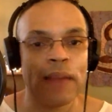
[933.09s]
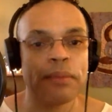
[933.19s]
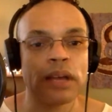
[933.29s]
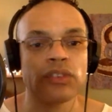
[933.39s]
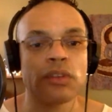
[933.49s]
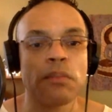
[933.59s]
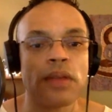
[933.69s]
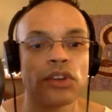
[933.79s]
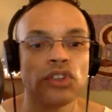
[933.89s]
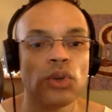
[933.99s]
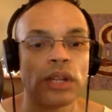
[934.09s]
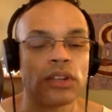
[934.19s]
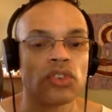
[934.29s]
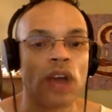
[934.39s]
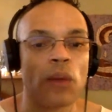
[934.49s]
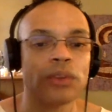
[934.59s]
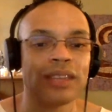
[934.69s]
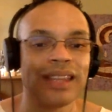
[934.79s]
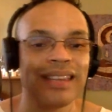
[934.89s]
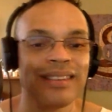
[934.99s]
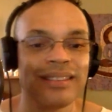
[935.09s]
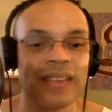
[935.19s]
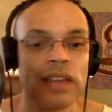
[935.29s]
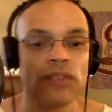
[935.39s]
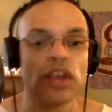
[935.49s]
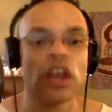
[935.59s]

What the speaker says: because the mother knew that the child was in a safe